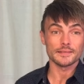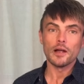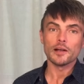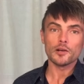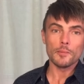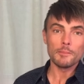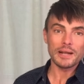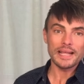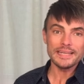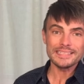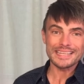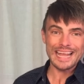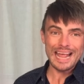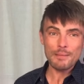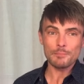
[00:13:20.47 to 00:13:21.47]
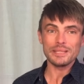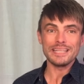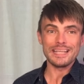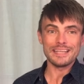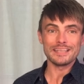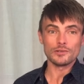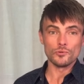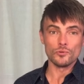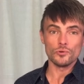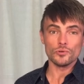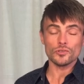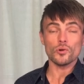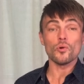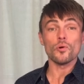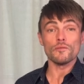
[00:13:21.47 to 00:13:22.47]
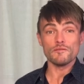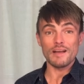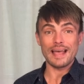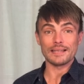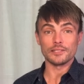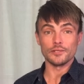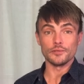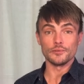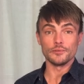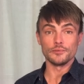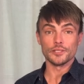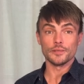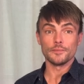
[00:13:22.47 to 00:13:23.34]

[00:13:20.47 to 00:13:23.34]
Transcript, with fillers: A complaint can be ignored or valued.